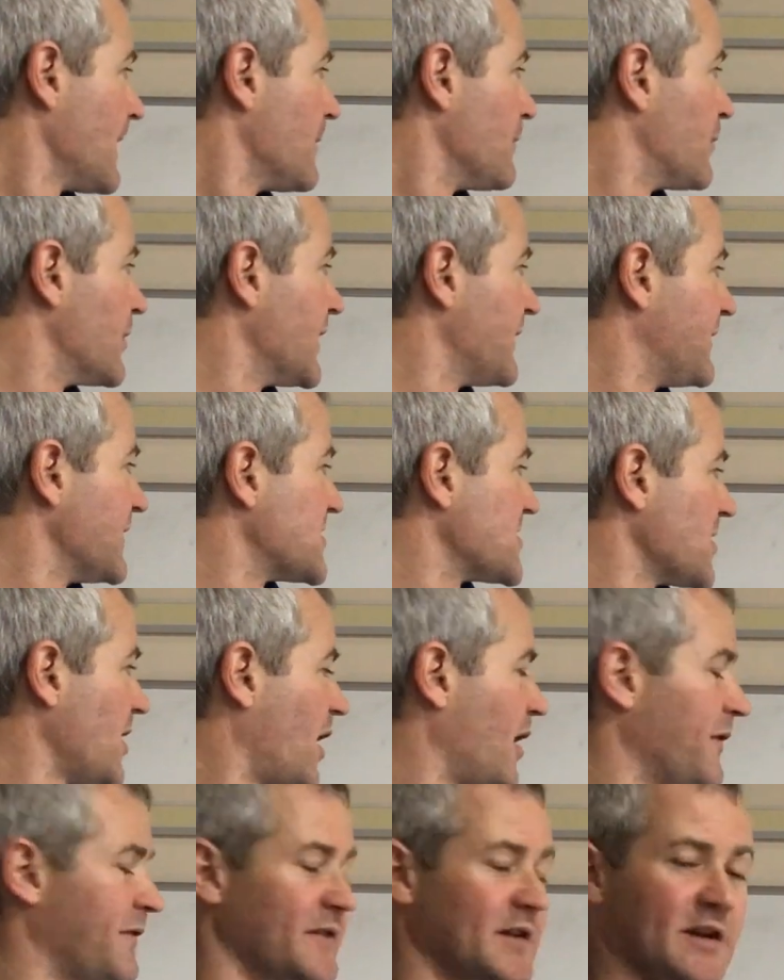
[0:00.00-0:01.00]
But if it's
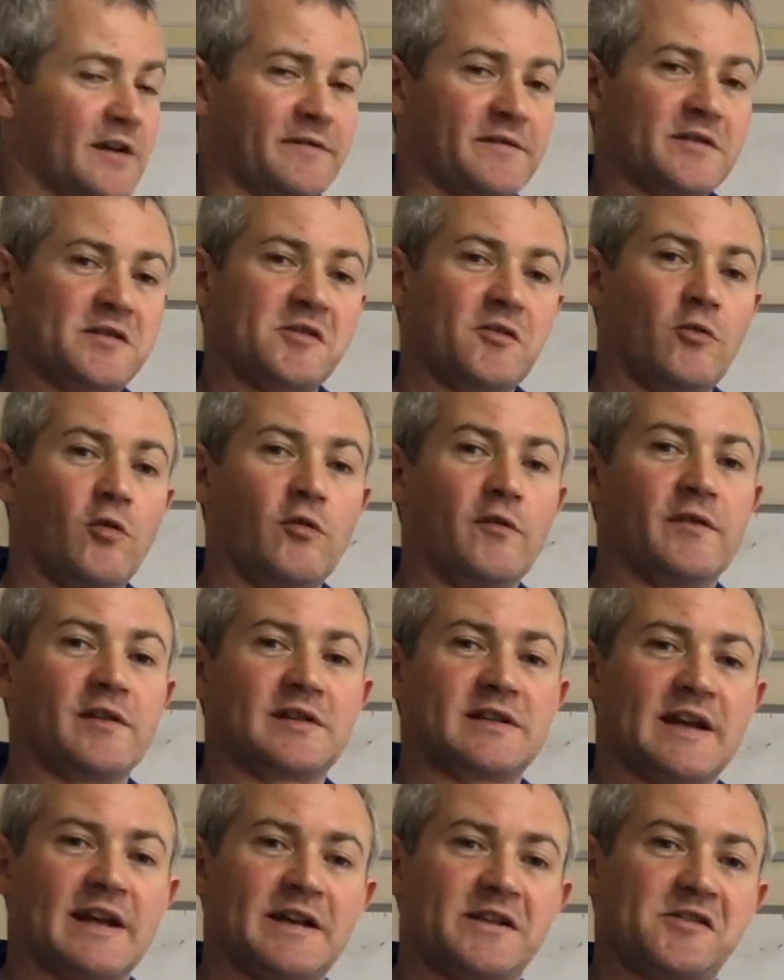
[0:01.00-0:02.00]
not, if it's over
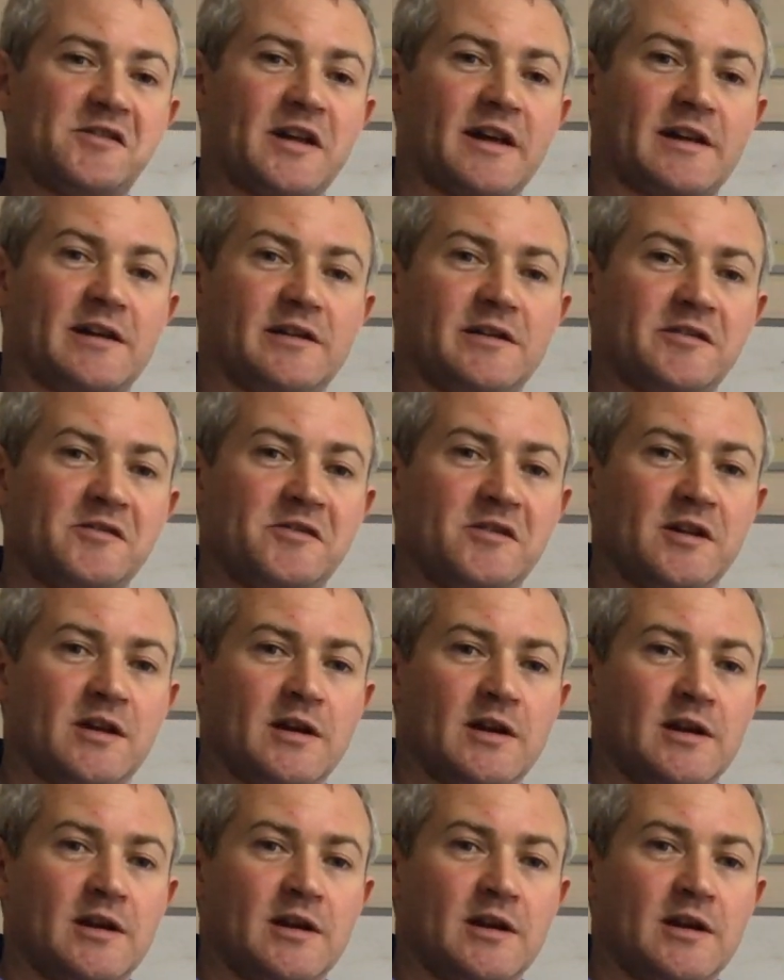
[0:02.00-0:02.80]
10 seconds,